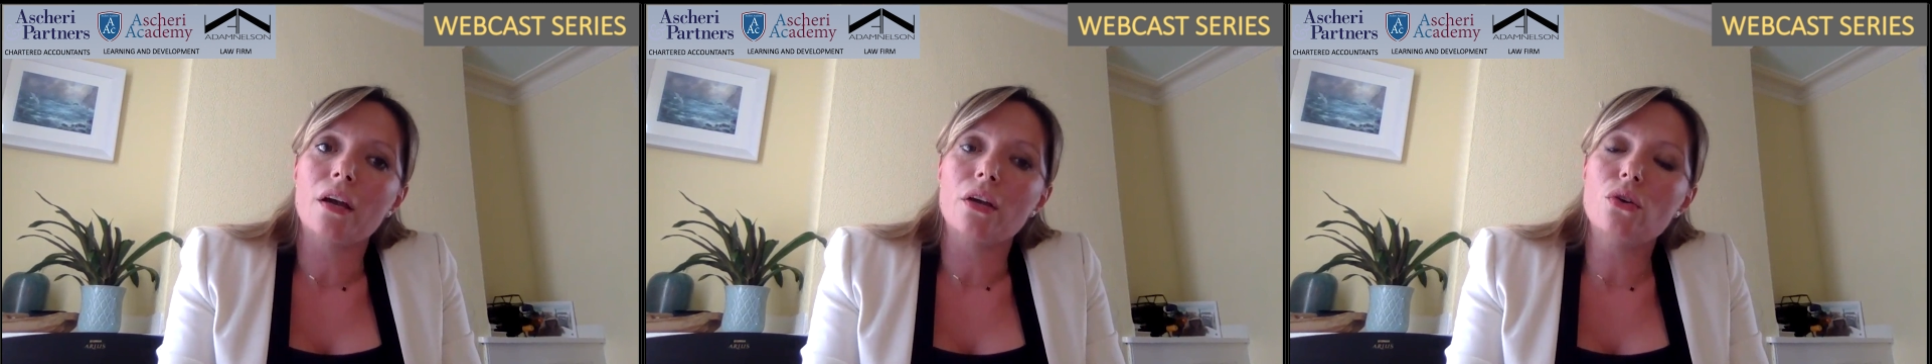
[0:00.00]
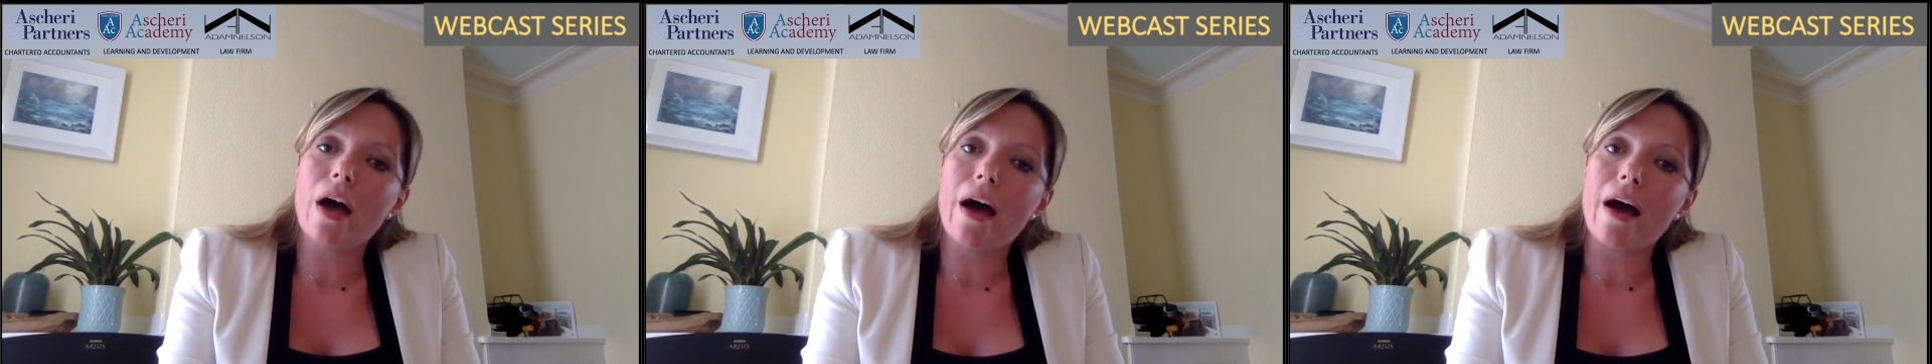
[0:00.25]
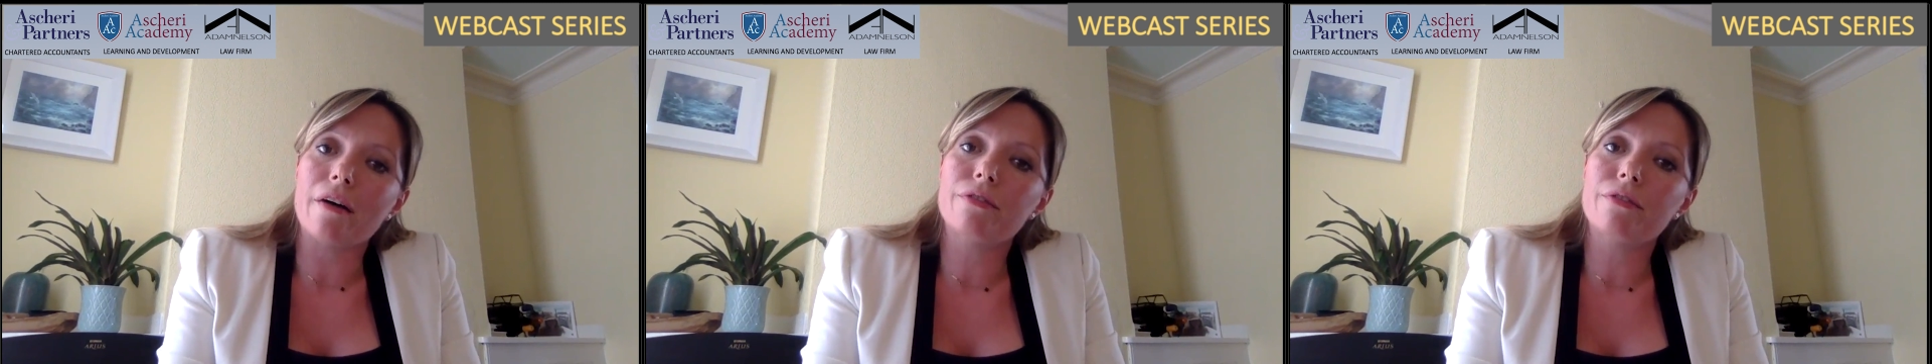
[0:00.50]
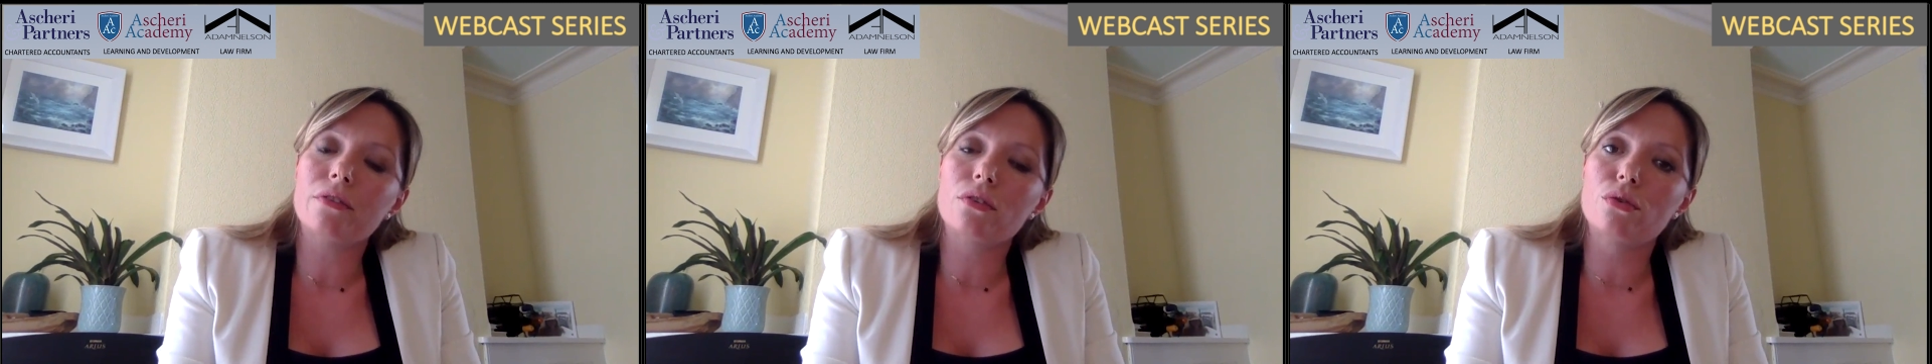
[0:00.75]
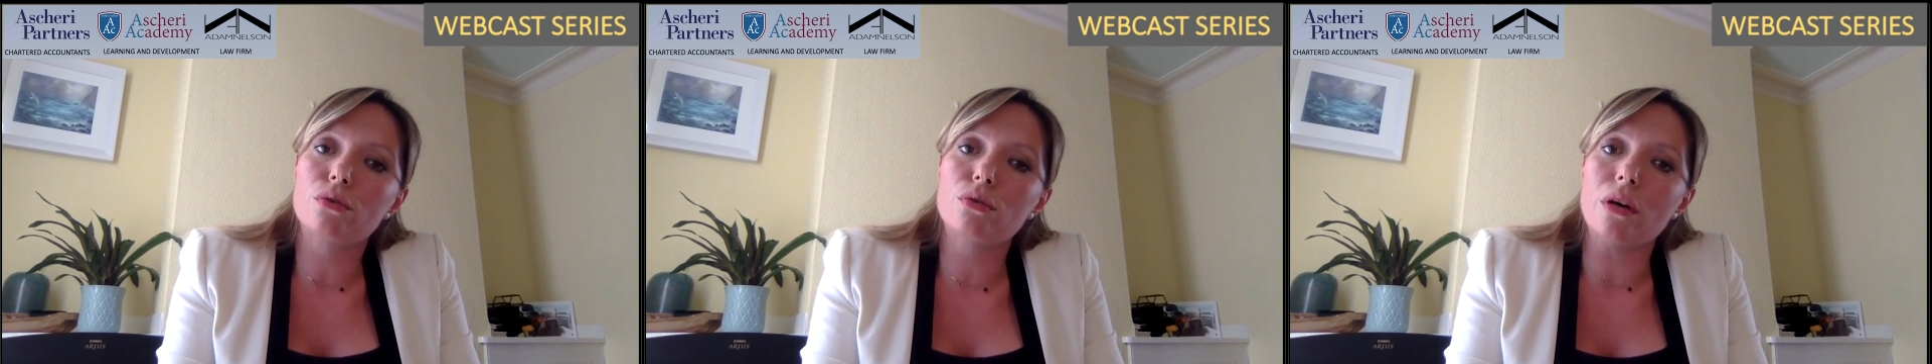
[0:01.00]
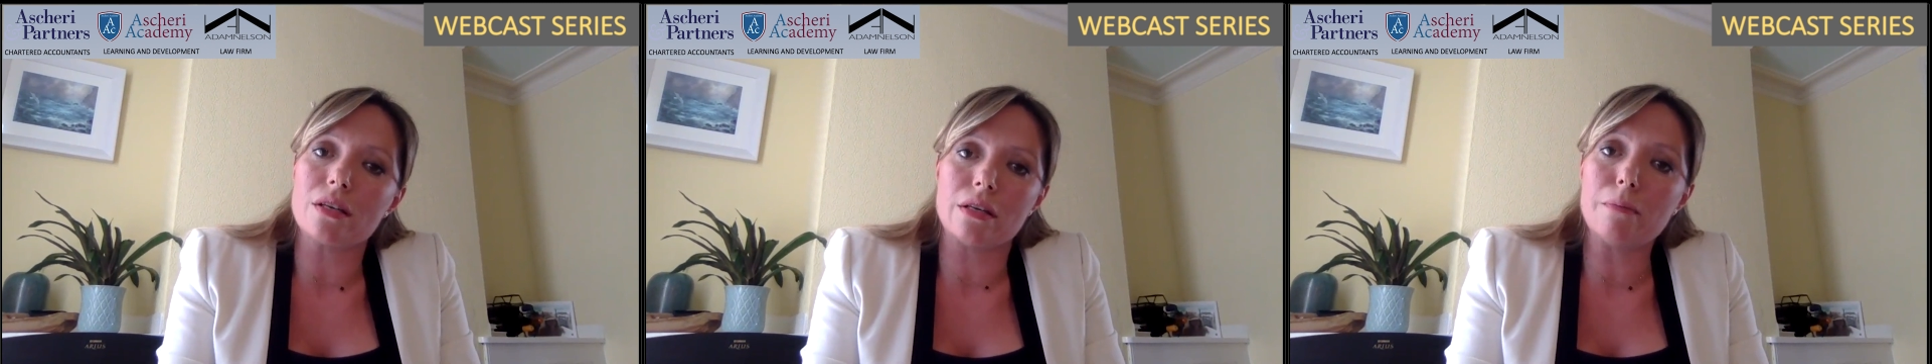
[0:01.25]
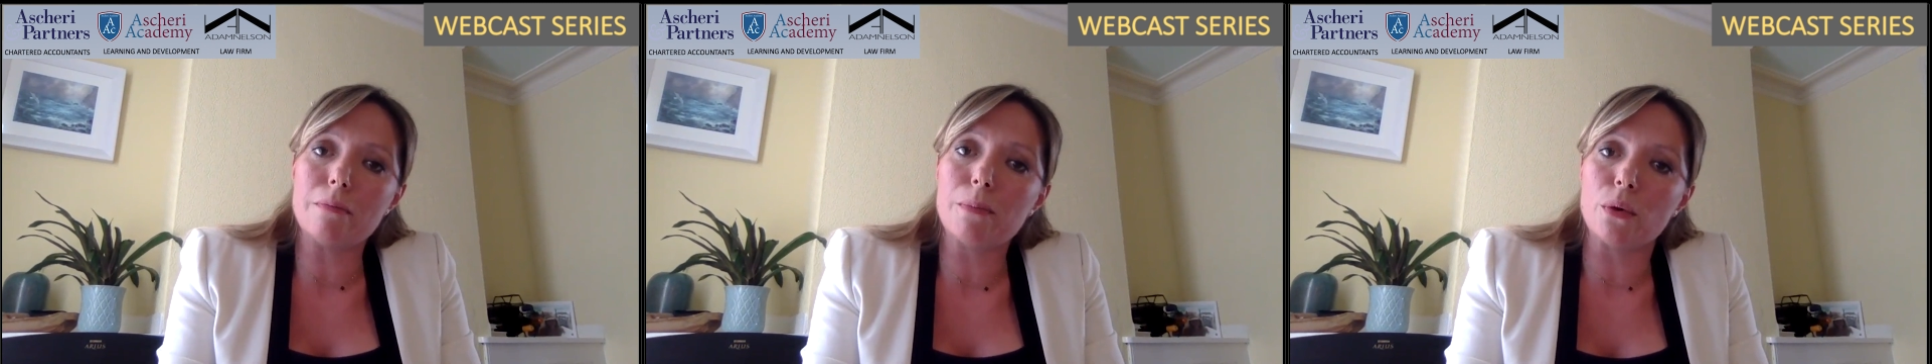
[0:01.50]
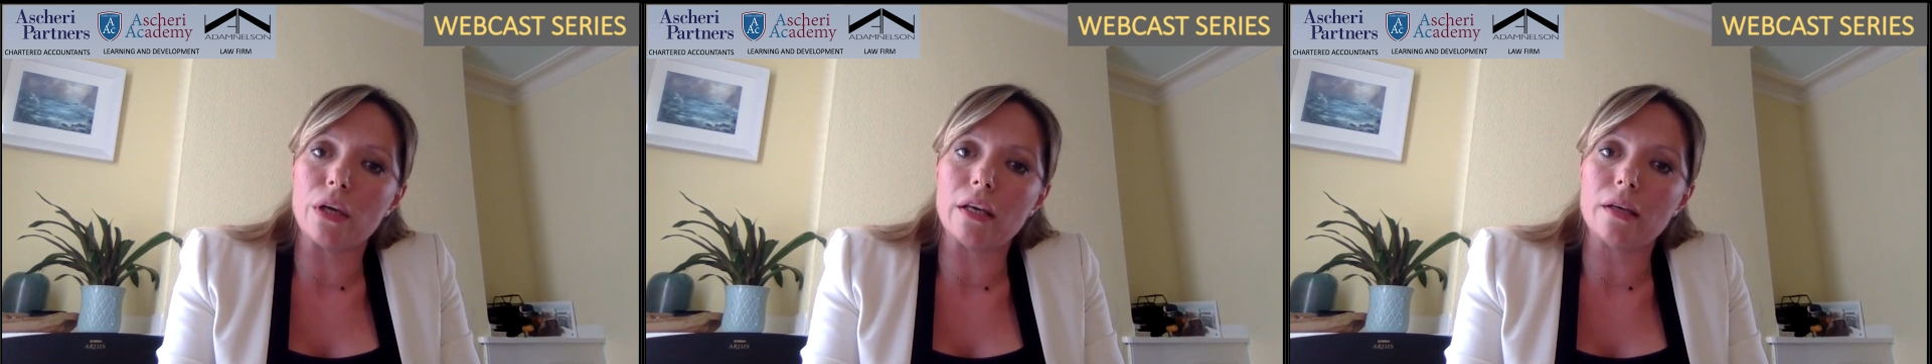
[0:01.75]
you have to, as an
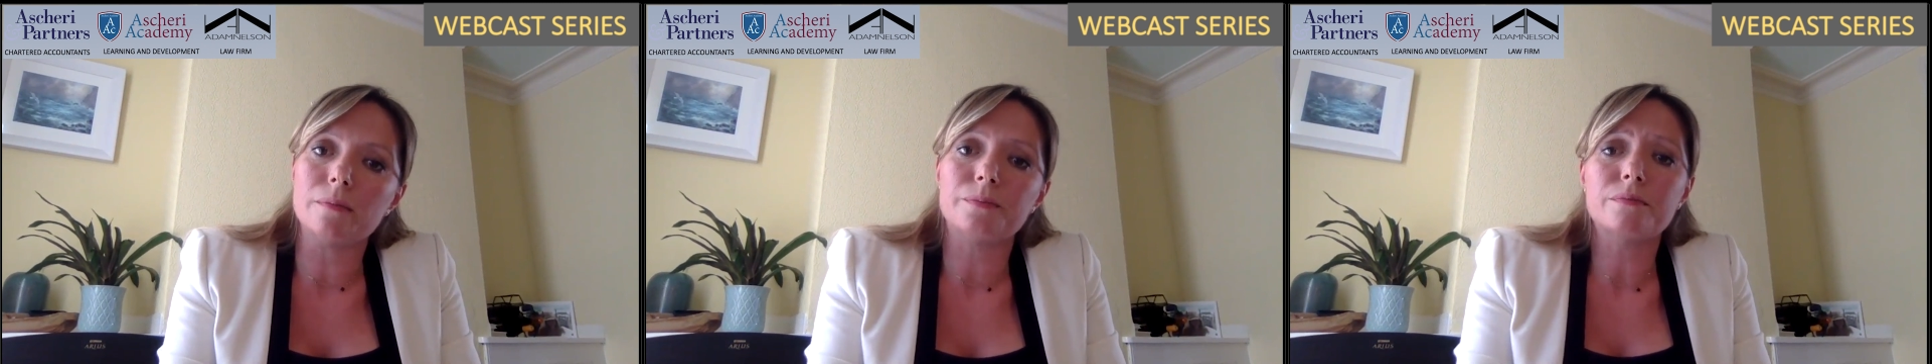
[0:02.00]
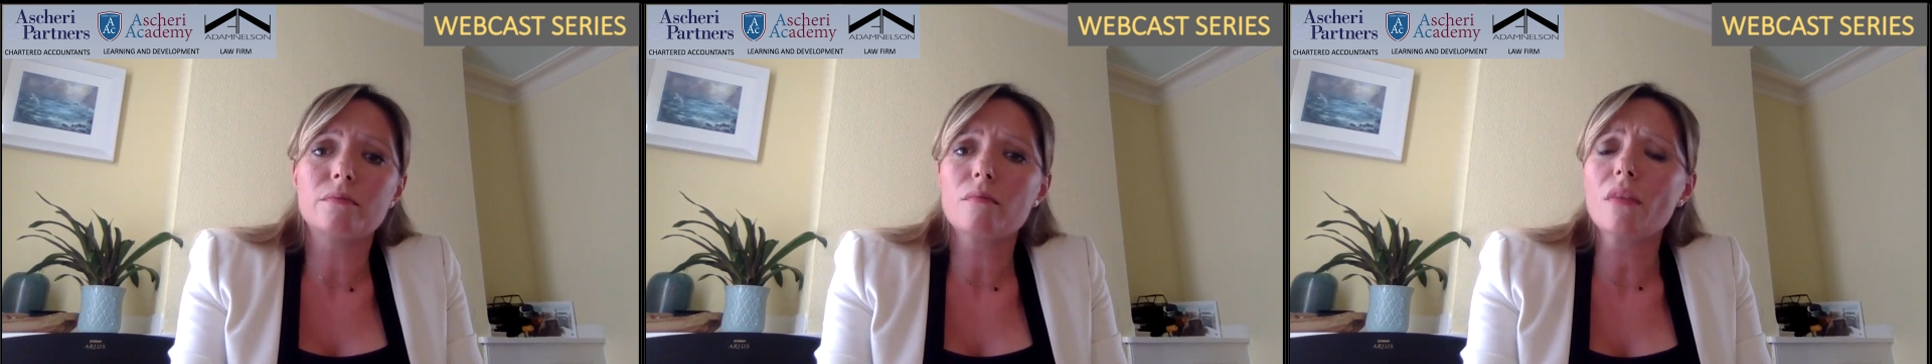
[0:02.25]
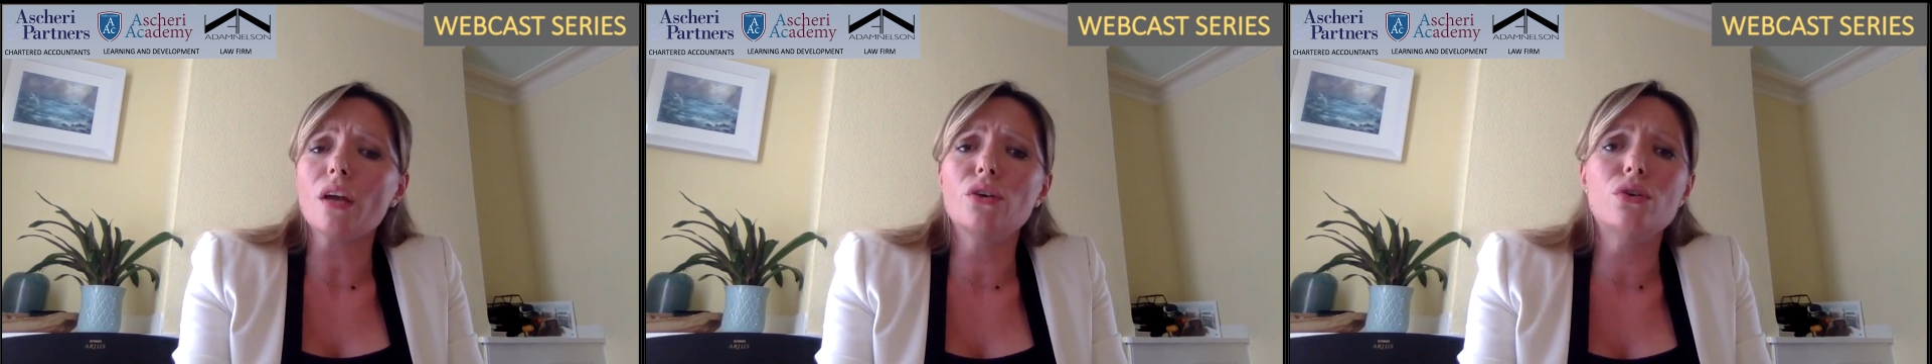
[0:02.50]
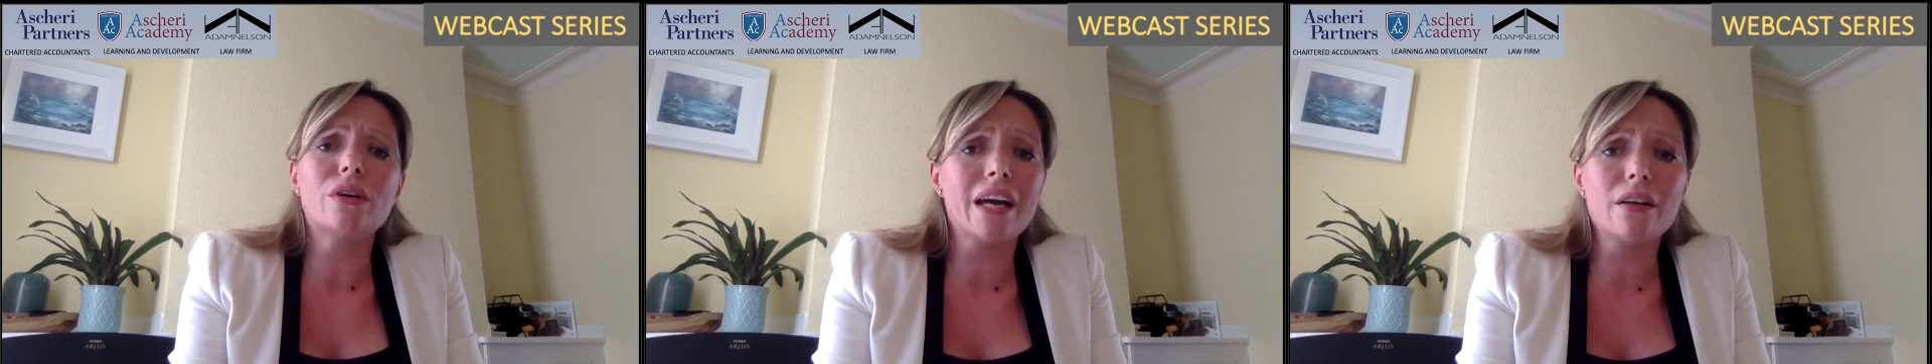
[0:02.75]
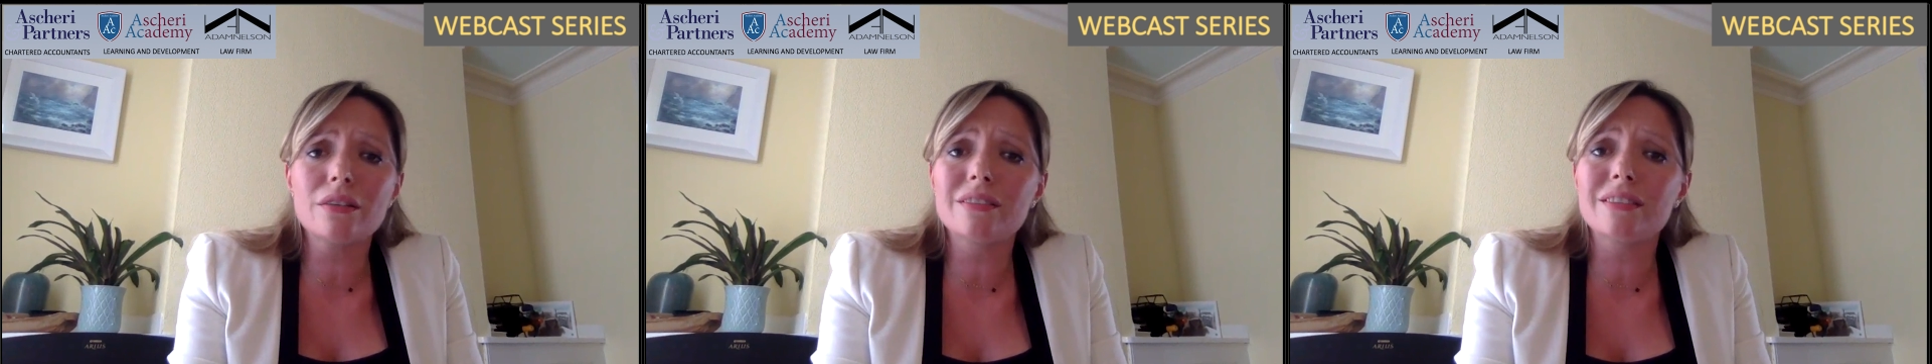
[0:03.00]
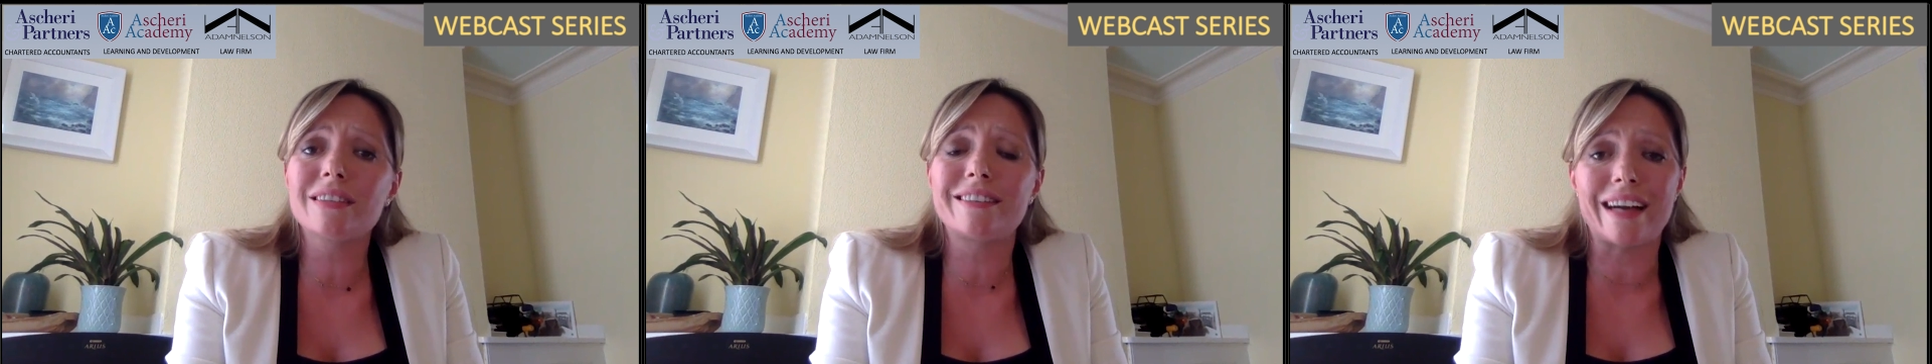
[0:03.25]
employee, you cannot